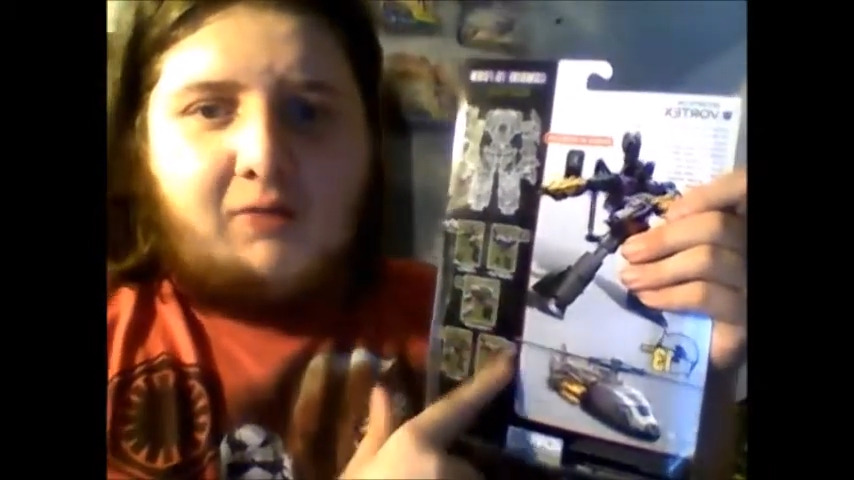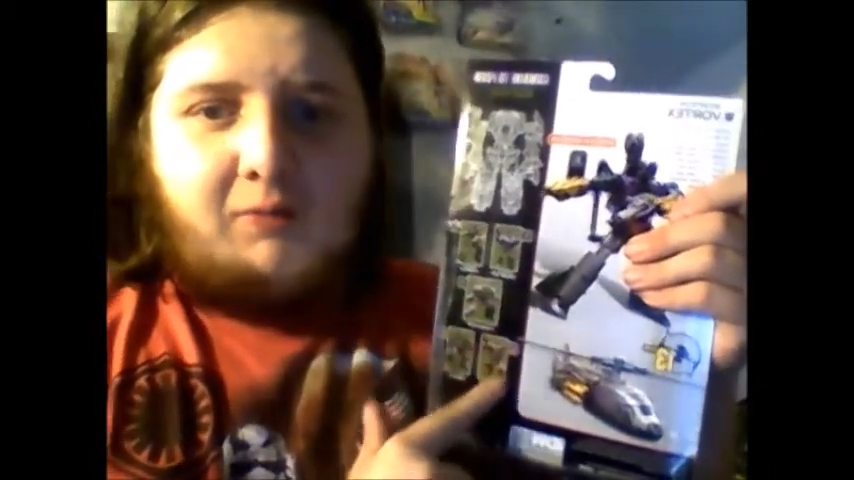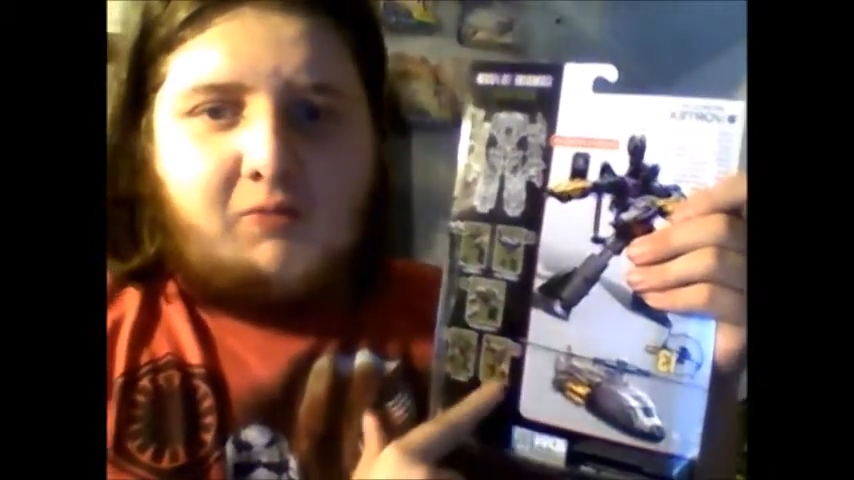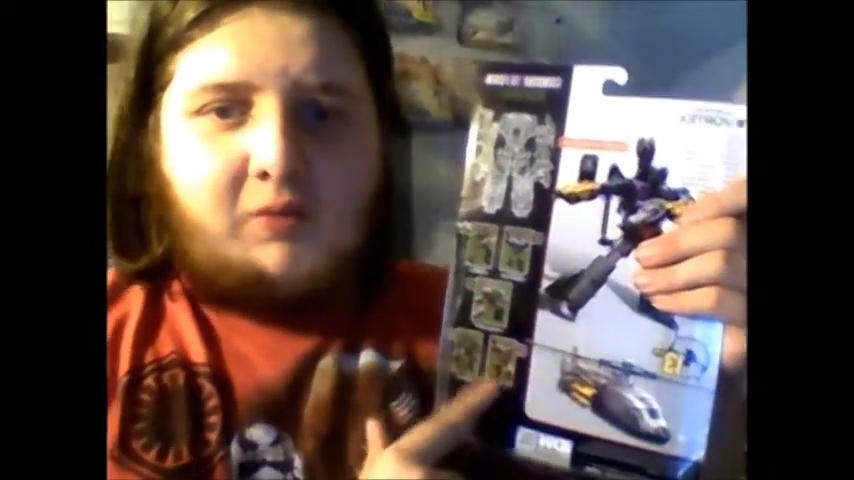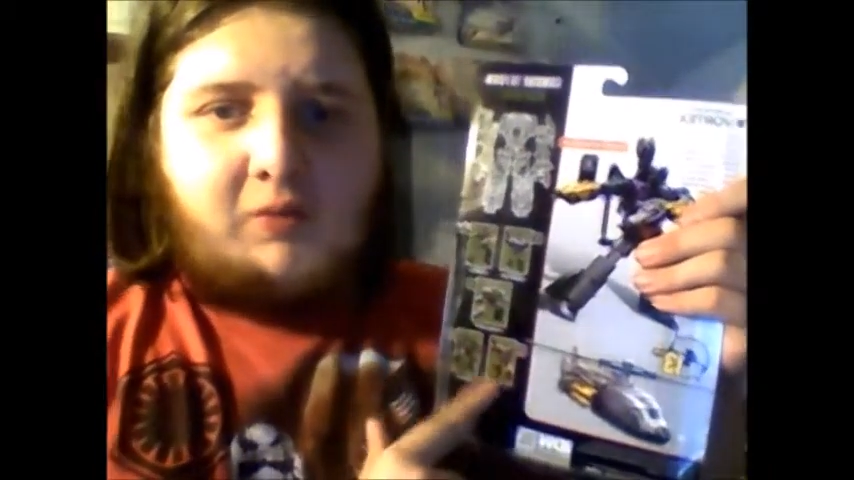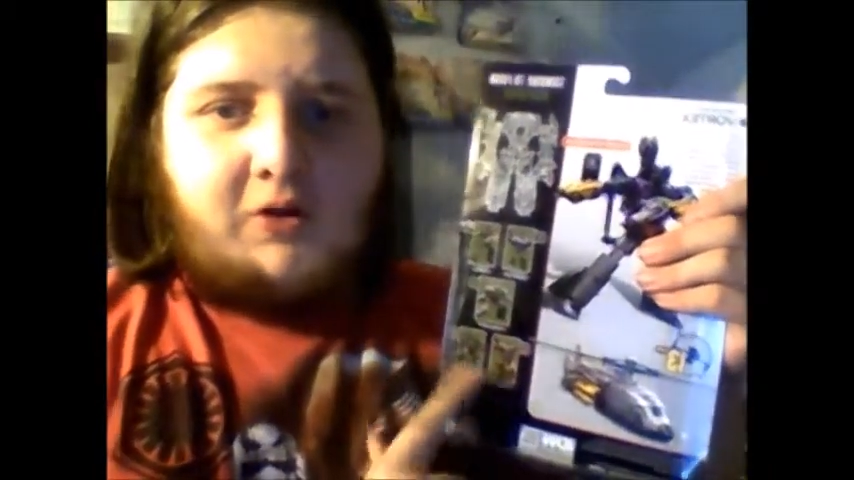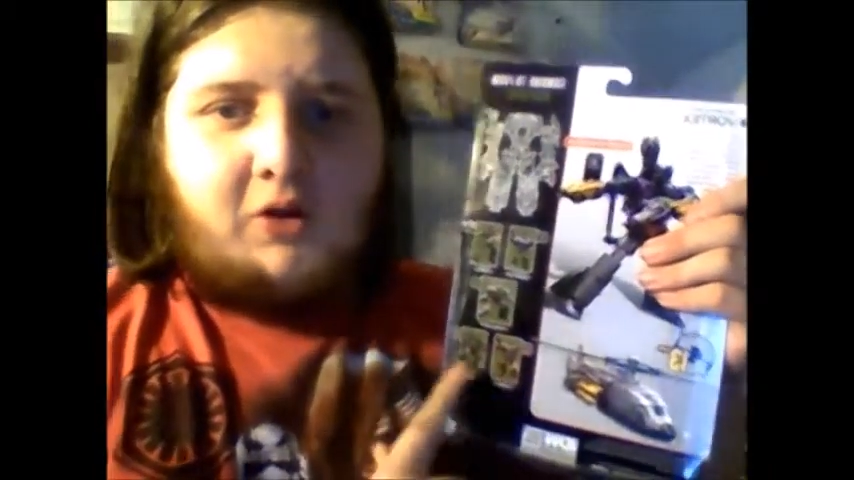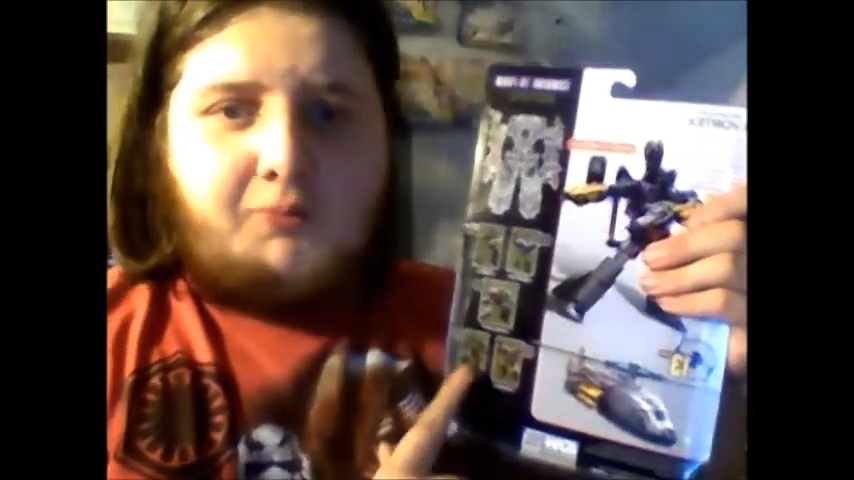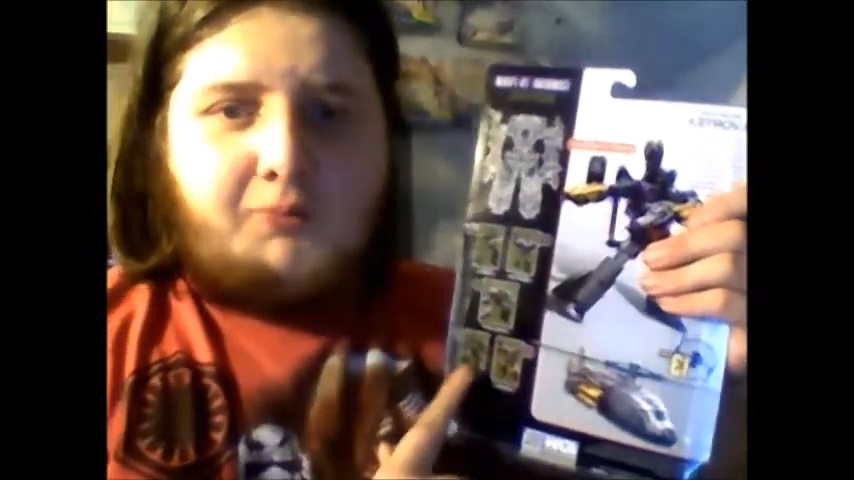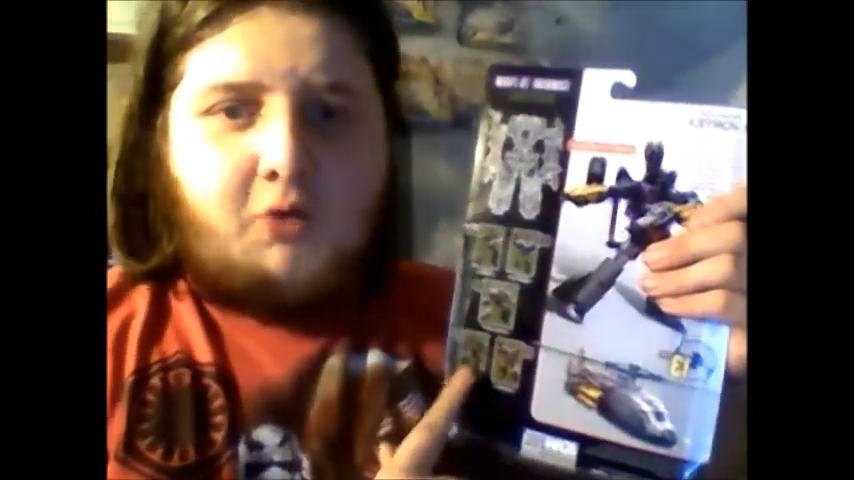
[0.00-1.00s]
Swindle,
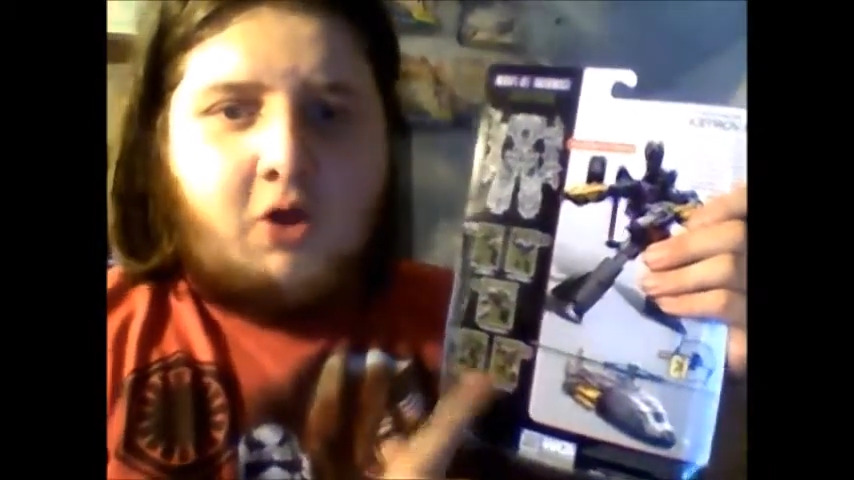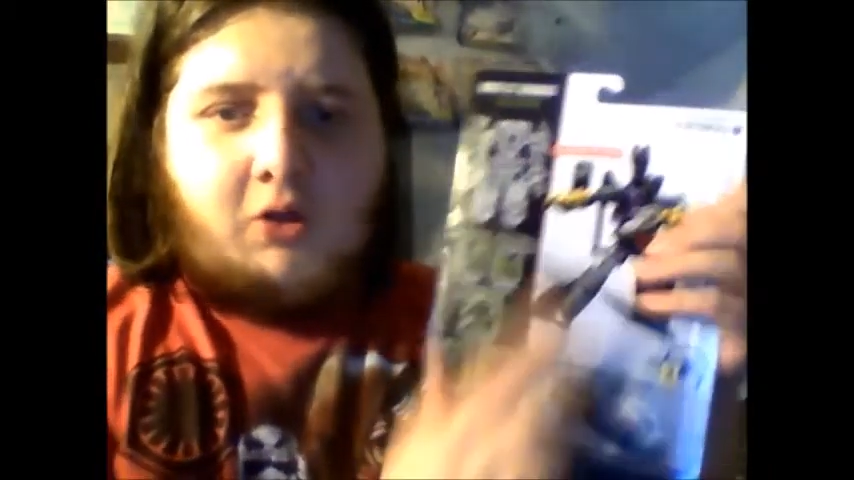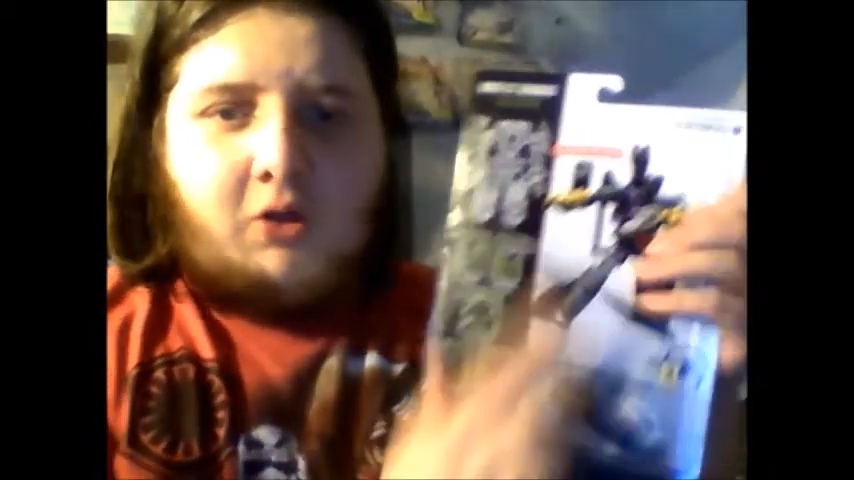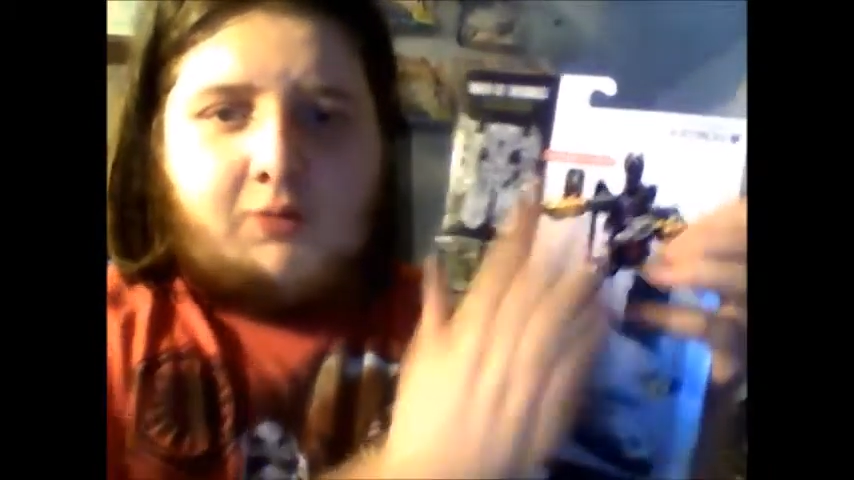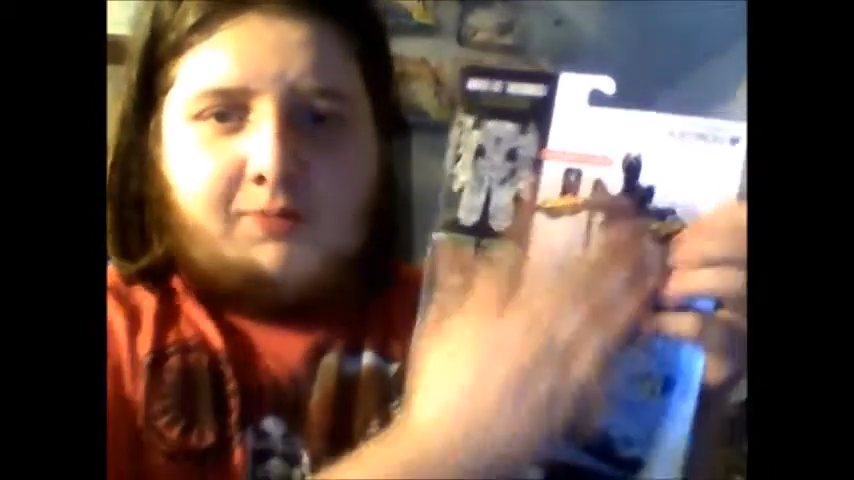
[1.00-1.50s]
Brawl,